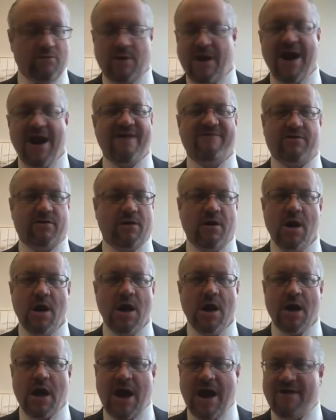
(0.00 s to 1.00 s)
or whatever.
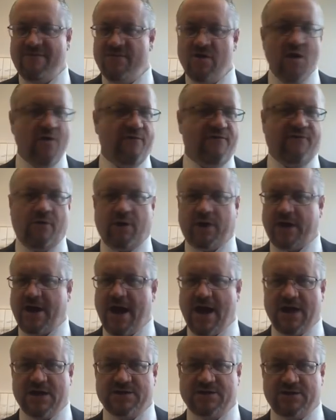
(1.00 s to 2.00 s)
I have no
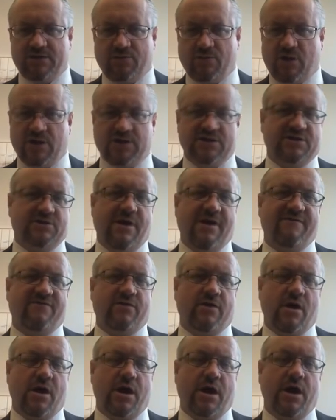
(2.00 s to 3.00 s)
forecast
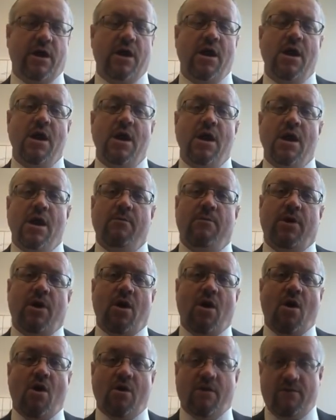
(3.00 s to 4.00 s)
whatsoever on it.
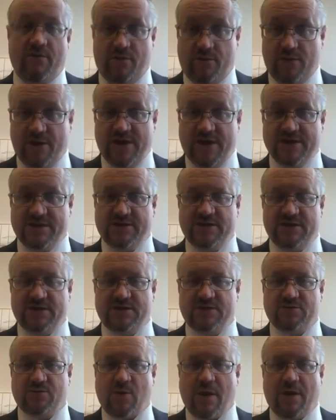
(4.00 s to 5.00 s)
But all of the
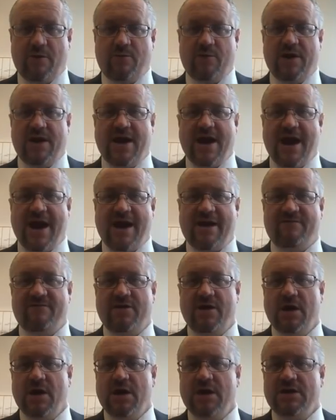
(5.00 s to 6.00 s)
reasons why we
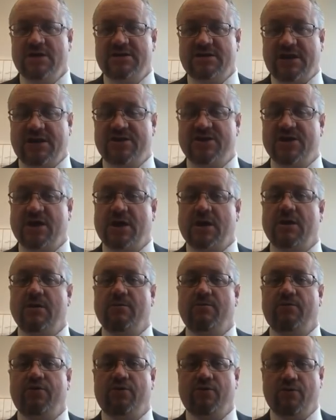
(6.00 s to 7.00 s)
have such a
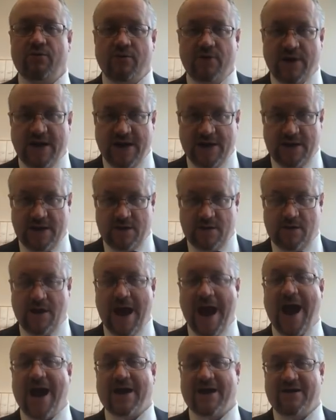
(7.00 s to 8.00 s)
complete
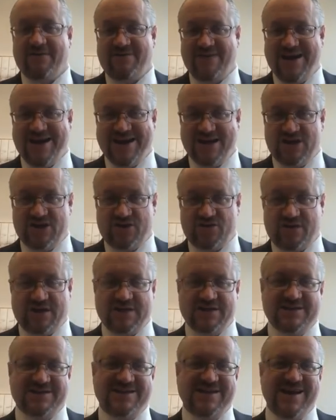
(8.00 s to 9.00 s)
lack of
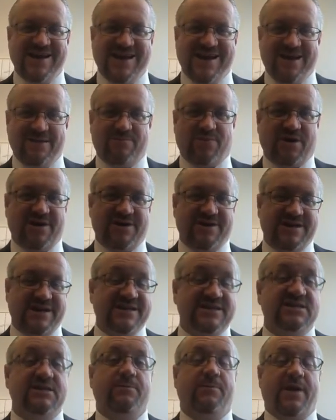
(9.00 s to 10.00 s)
interest in
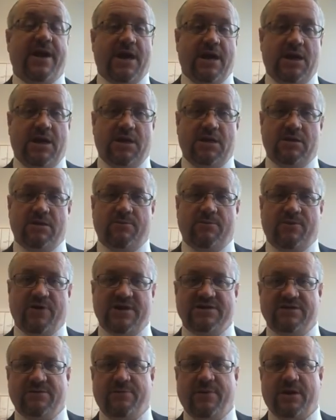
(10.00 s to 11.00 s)
participating in the
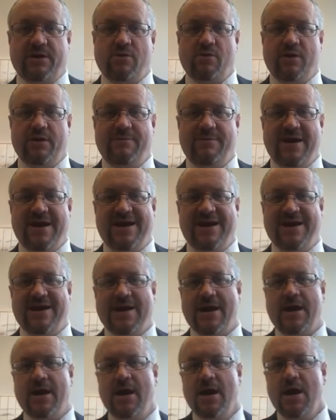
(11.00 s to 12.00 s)
present Bitcoin
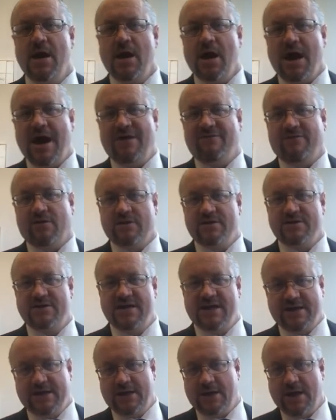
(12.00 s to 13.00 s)
mania, I've
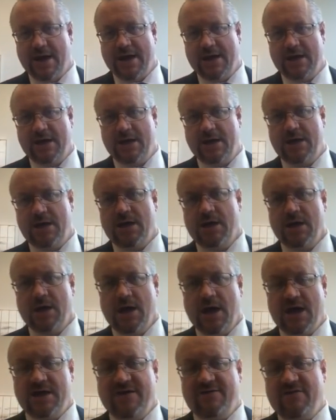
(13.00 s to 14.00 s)
articulated
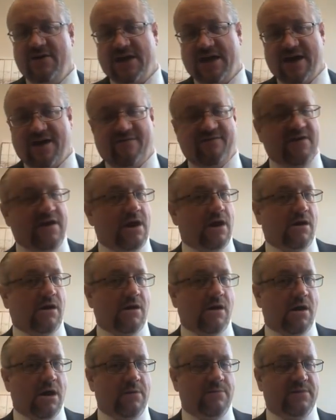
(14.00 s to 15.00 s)
at dividend cafe
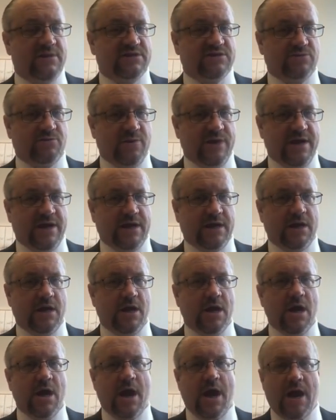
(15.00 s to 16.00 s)
dot com this week,
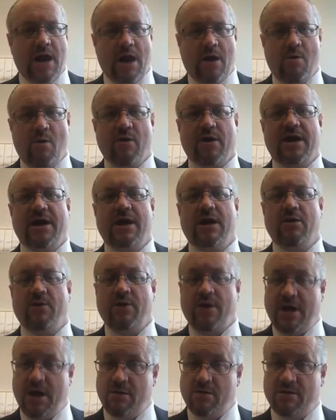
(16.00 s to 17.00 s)
and I won't get
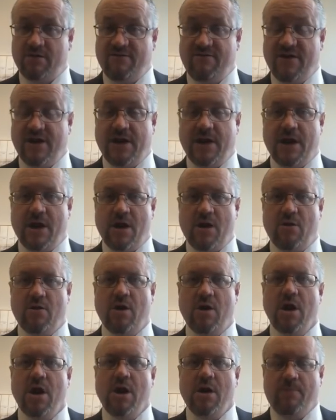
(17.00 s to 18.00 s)
into it here on the
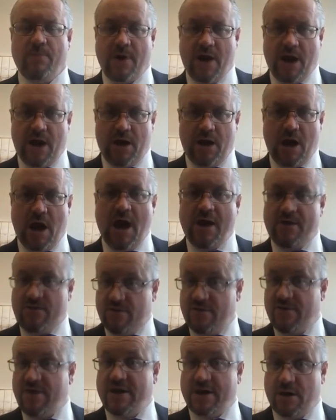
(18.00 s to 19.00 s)
video, but
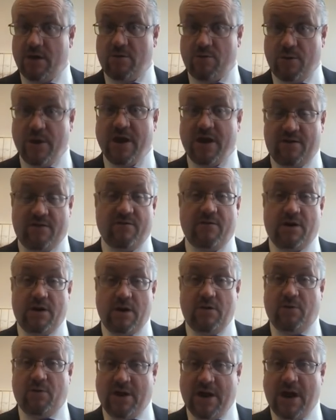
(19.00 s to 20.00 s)
other than to re
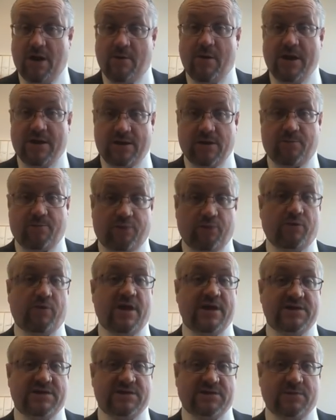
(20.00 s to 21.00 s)
reiterate the
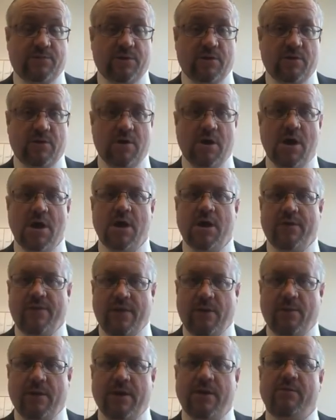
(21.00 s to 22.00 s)
principle
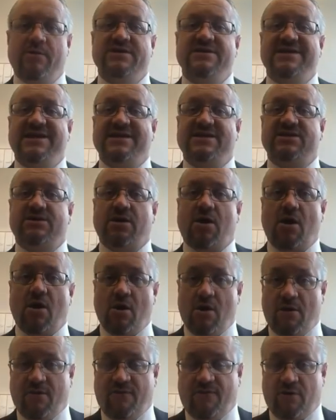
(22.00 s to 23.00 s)
that we resist
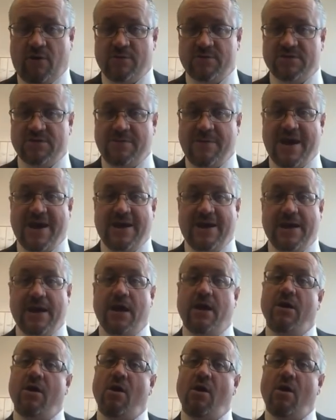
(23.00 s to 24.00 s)
all forms of
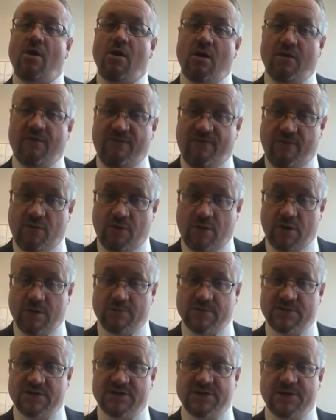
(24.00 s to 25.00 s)
mania and all
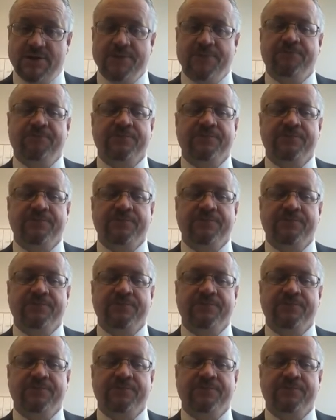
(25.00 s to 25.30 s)
forms